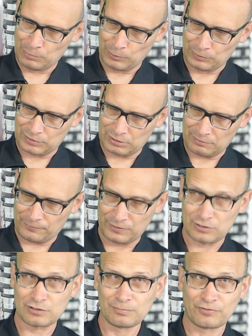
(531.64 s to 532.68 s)
But
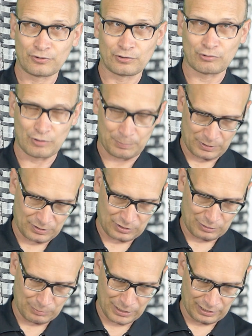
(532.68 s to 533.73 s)
for some front grippers
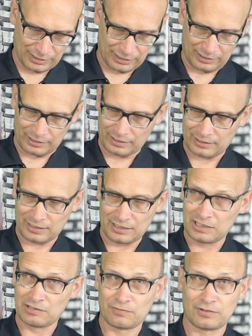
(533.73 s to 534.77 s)
you might like that
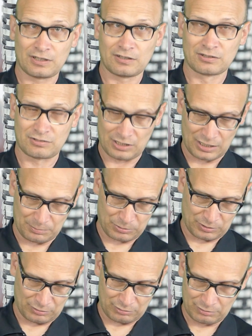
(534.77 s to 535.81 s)
kind of shape,
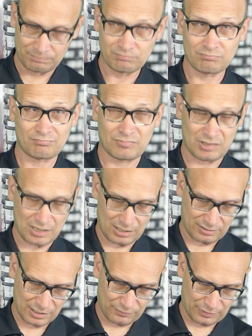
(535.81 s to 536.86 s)
so
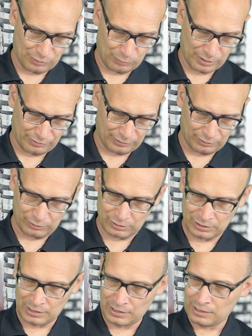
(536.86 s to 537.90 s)
definitely worth a
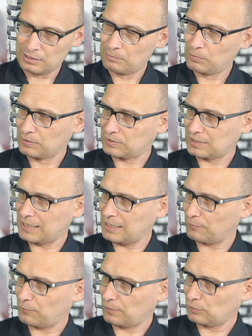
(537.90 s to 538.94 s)
look. But it
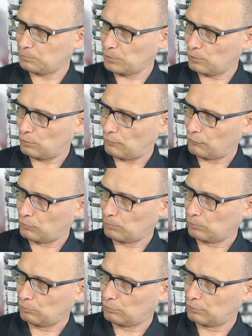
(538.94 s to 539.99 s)
certainly feels more
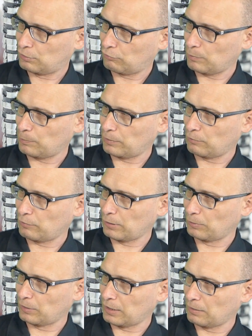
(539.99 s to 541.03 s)
comfortable gripping
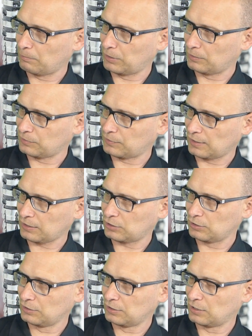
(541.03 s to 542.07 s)
around that middle
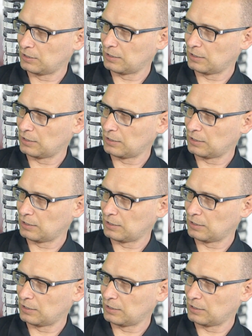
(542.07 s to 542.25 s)
section,